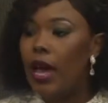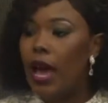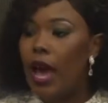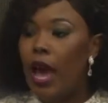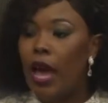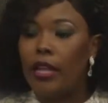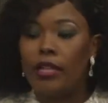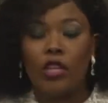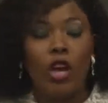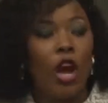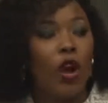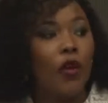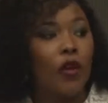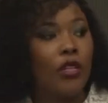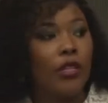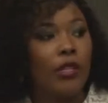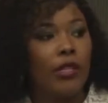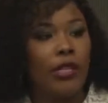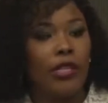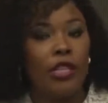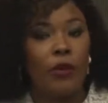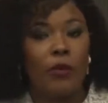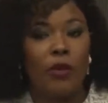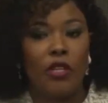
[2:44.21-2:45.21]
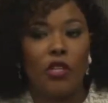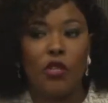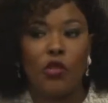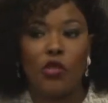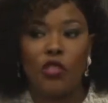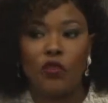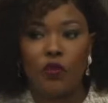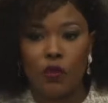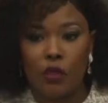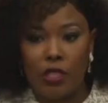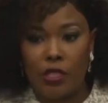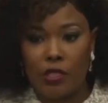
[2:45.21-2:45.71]
And currently, the
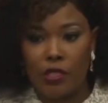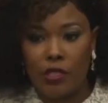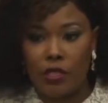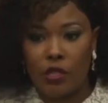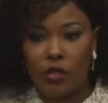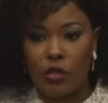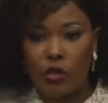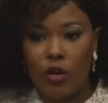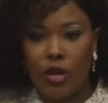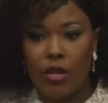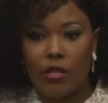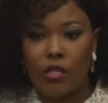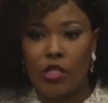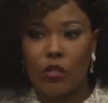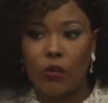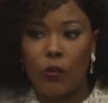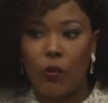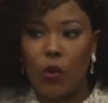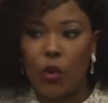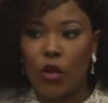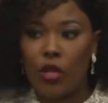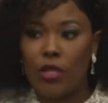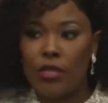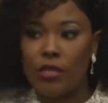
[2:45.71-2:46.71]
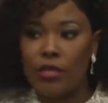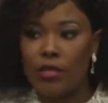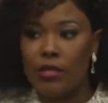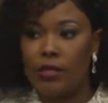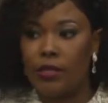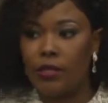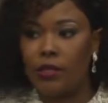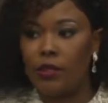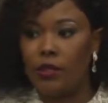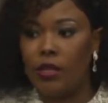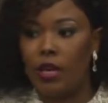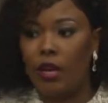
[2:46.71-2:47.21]
Ministry of Works and Transport
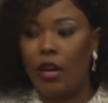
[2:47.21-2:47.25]
is